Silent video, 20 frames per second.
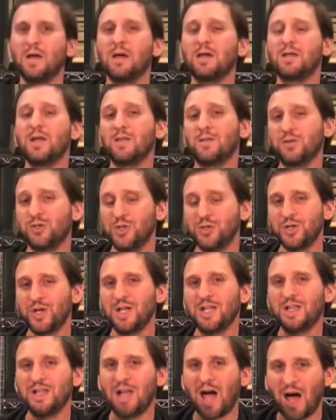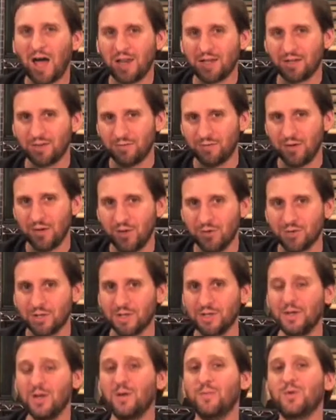Now there's usually a lot of
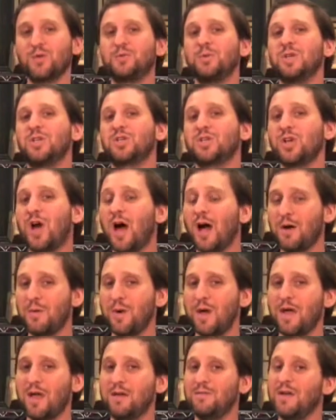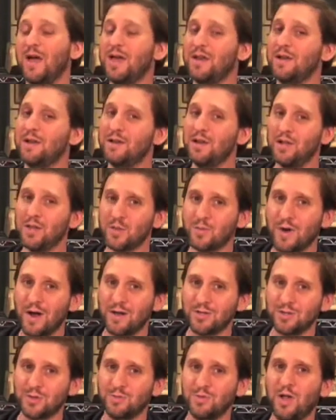confusion between Shockwave and another
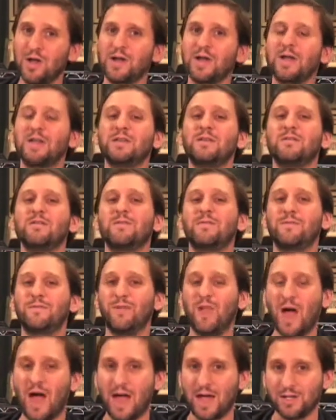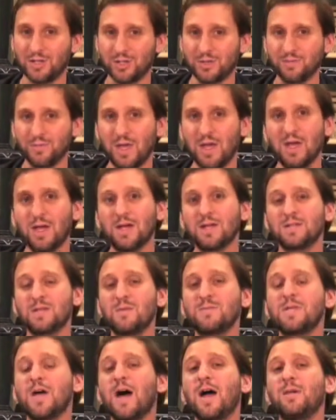browser plugin, Flash.
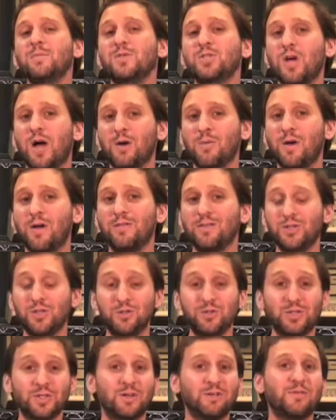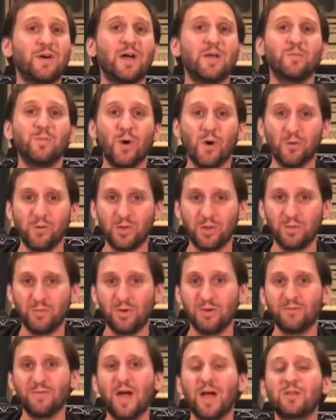Sometimes Shockwave is used to define both,
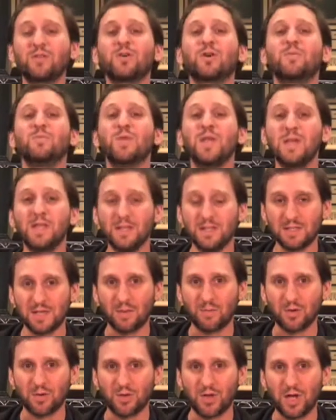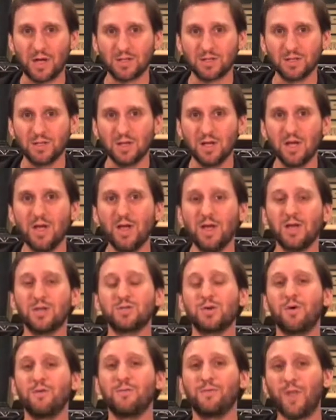but in fact they're completely separate things.
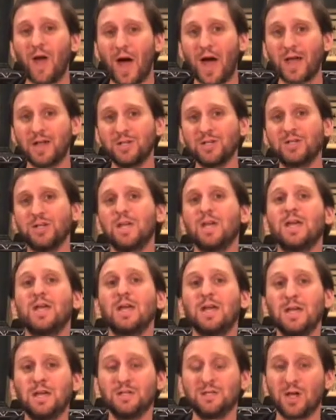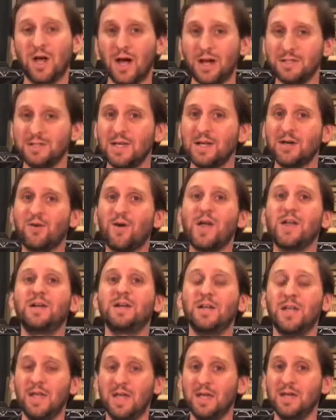So Flash is content
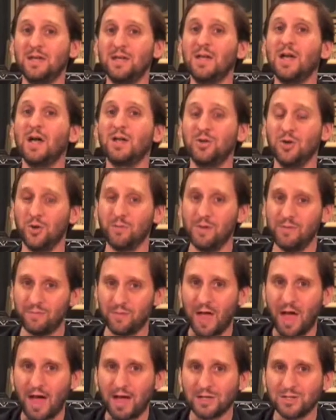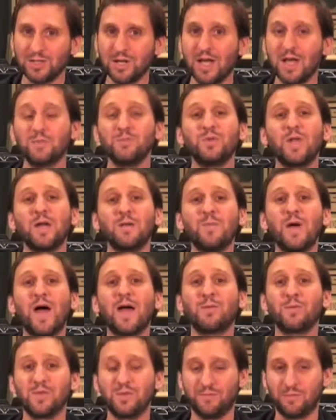created in Adobe Flash and played
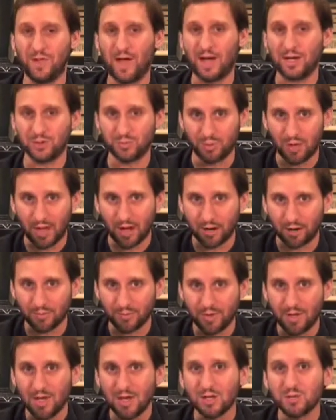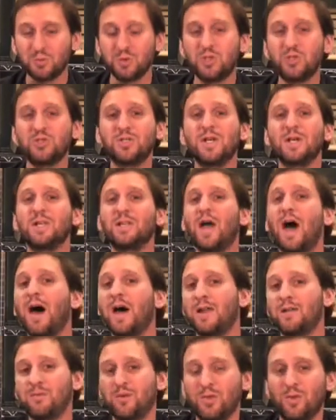back with the Flash player. It's what you see a
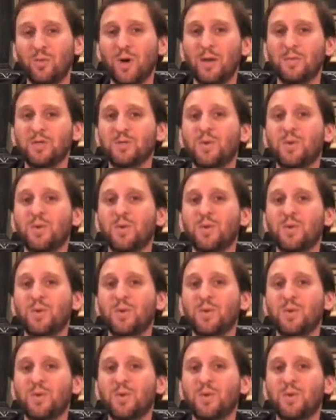lot of on the web. It's